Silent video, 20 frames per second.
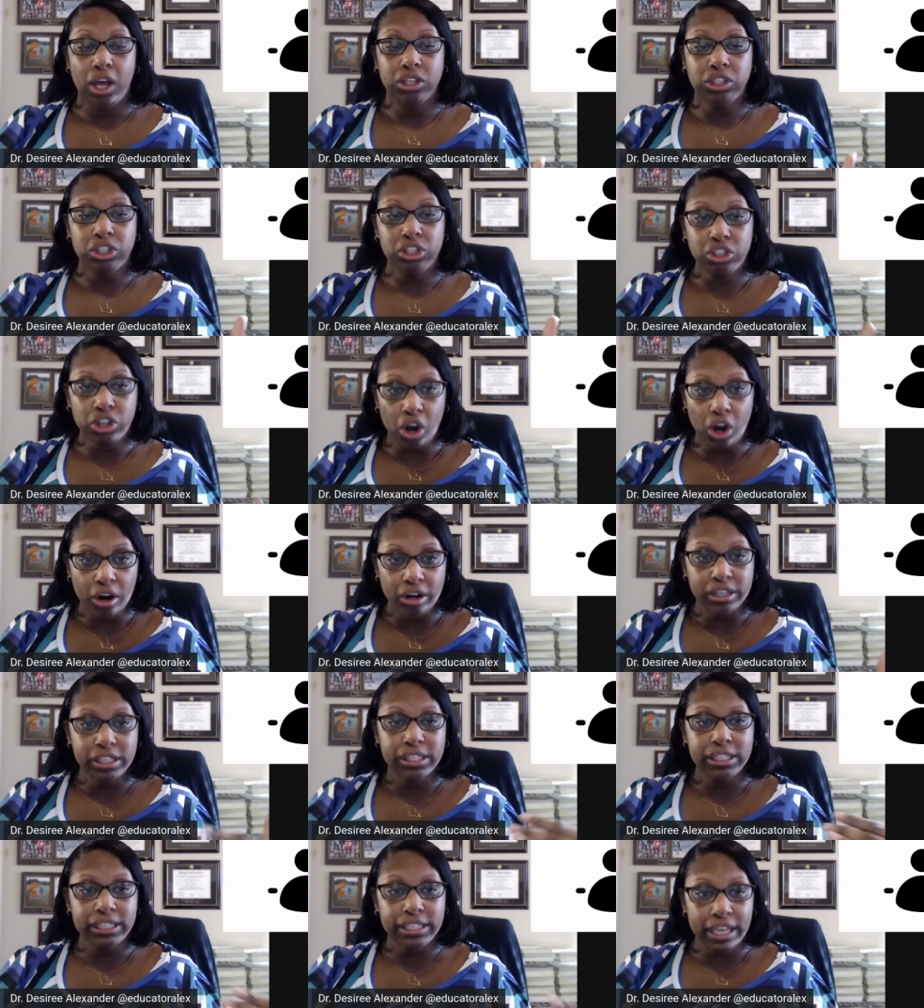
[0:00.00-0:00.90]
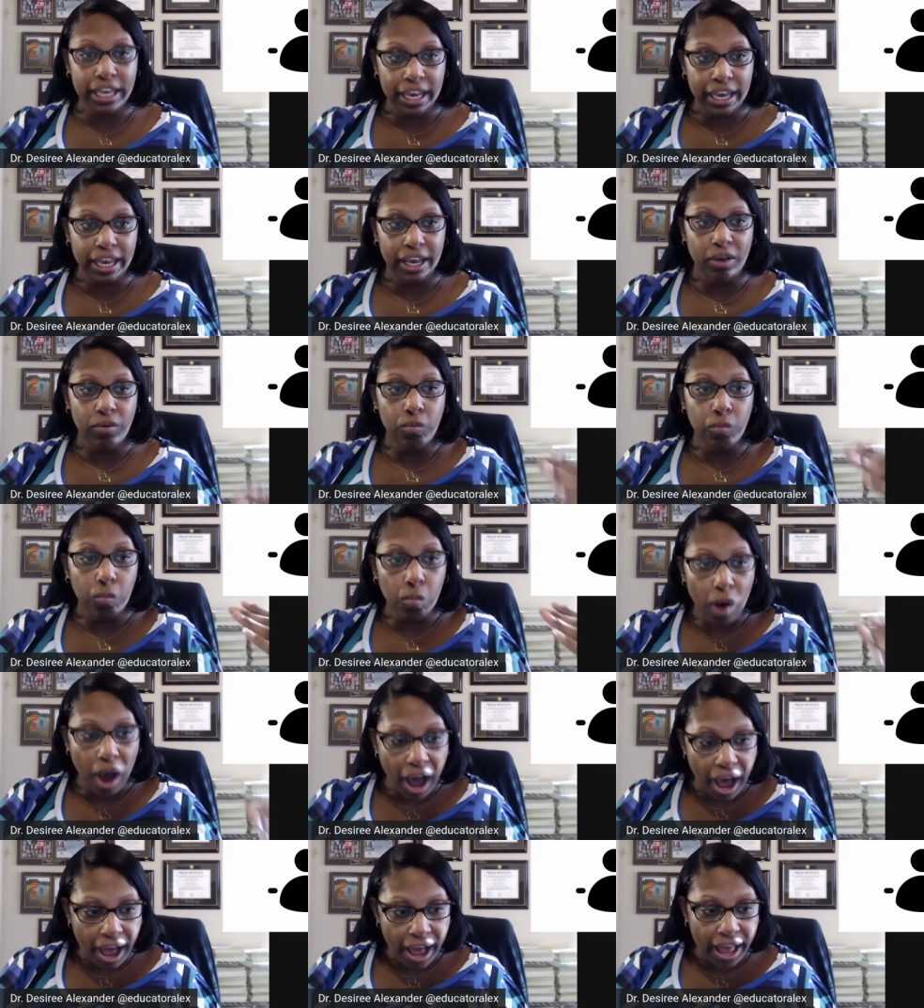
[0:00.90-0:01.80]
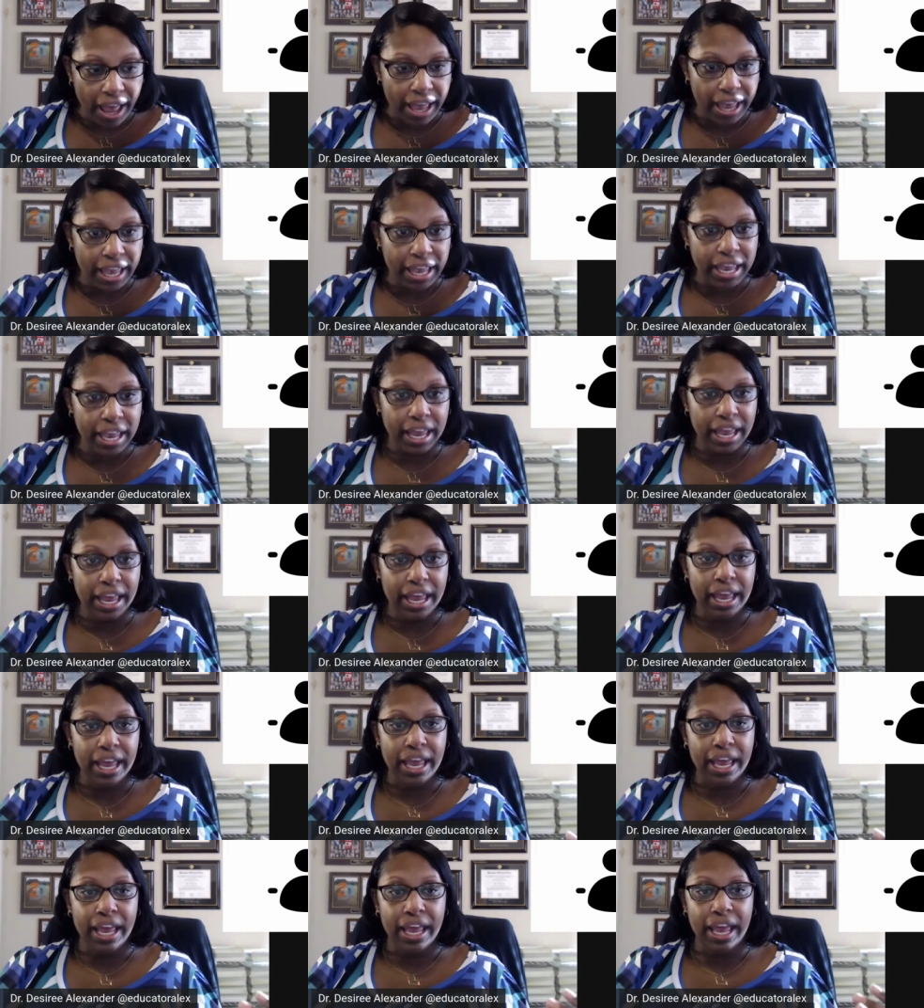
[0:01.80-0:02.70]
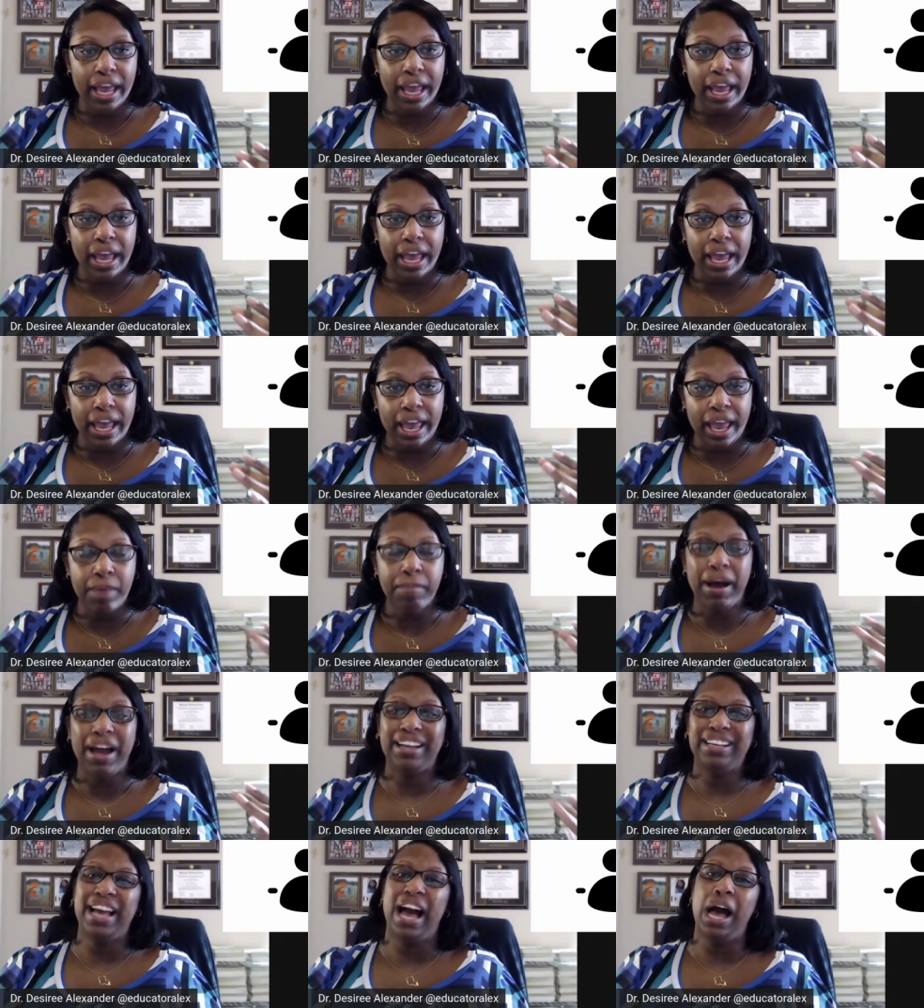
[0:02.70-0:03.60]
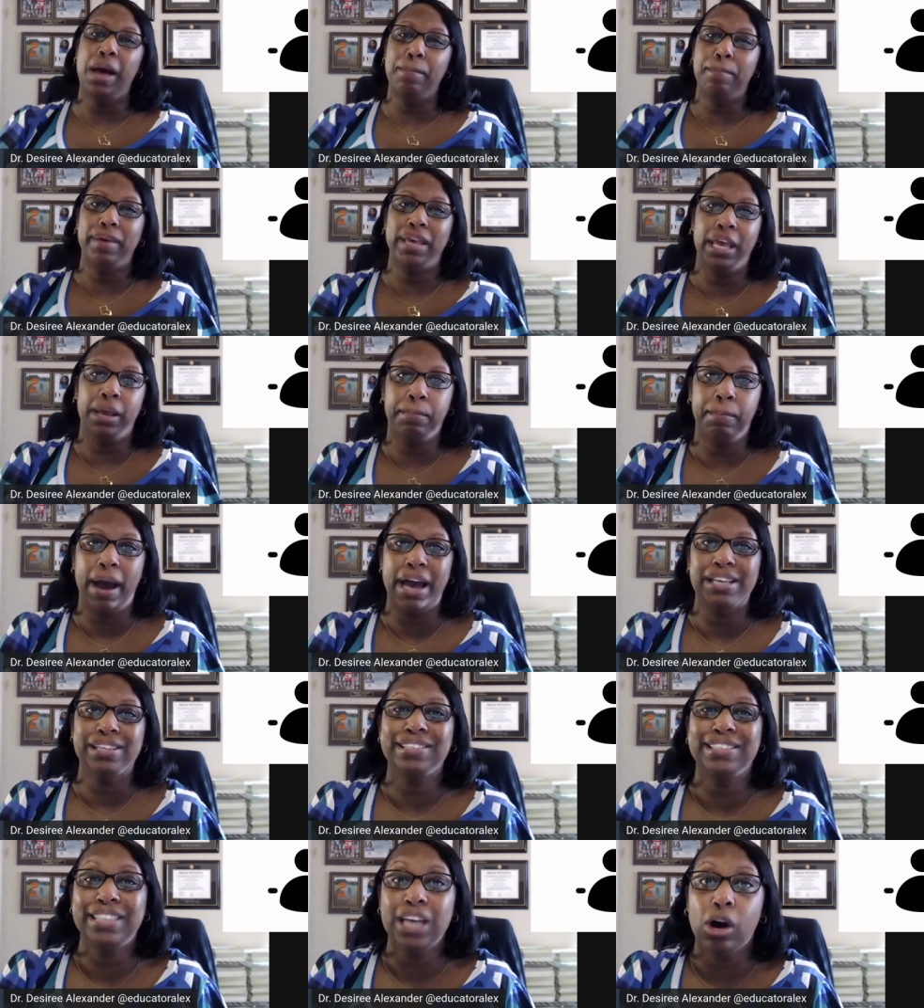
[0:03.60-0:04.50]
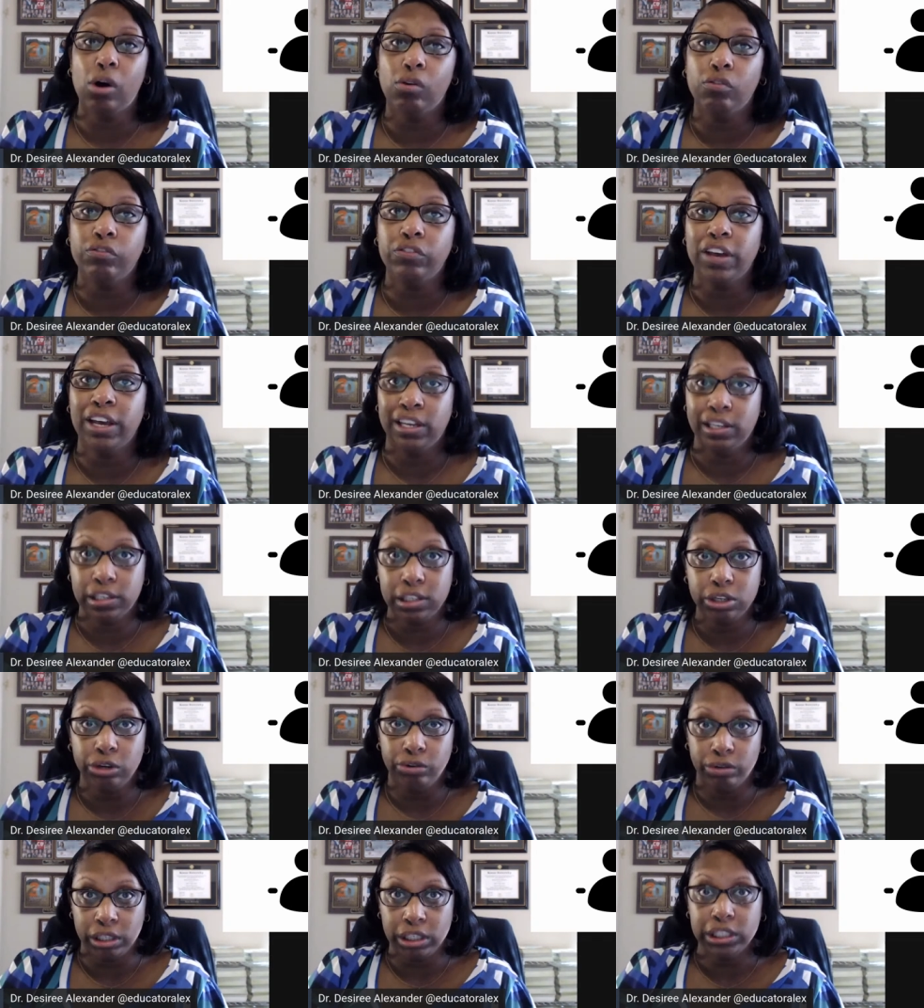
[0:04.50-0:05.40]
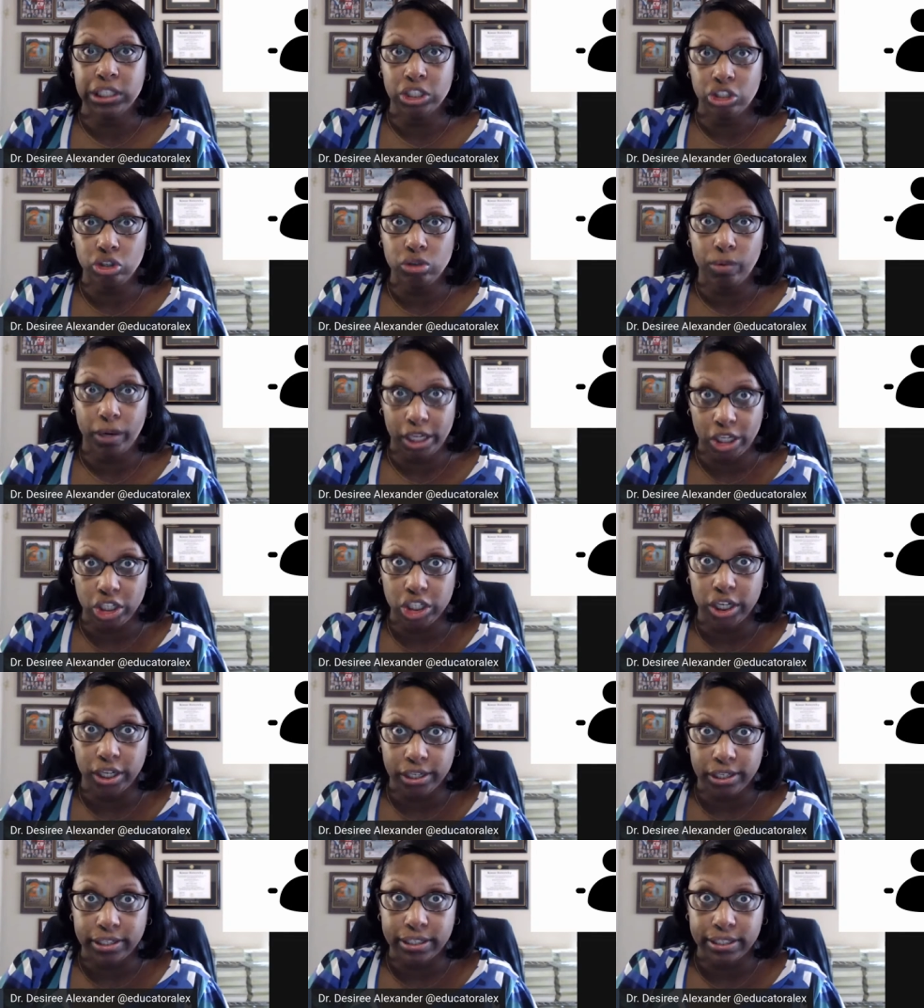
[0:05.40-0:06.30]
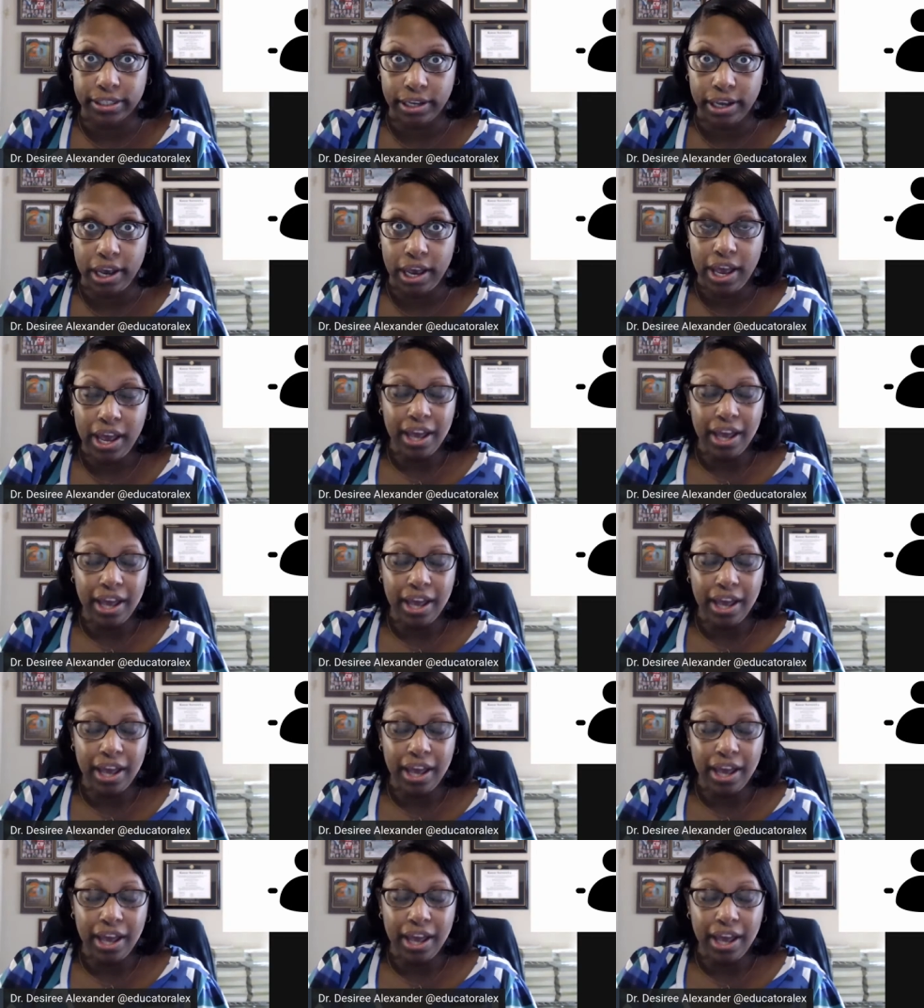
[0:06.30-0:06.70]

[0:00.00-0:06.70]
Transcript: Start seeing, why am I not being myself in certain situations?